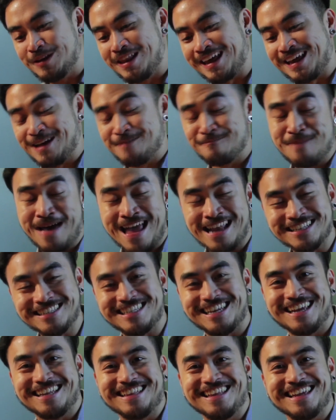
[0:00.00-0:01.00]
like a band
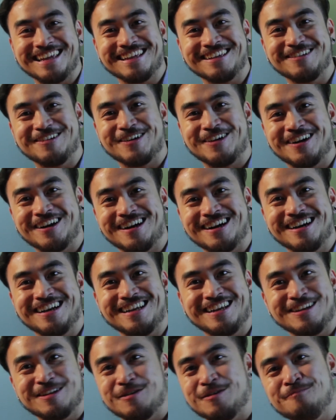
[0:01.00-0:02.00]
setting or
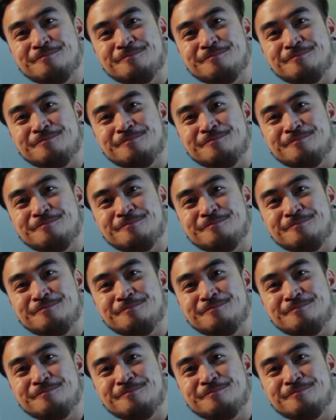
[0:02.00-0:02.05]
you know,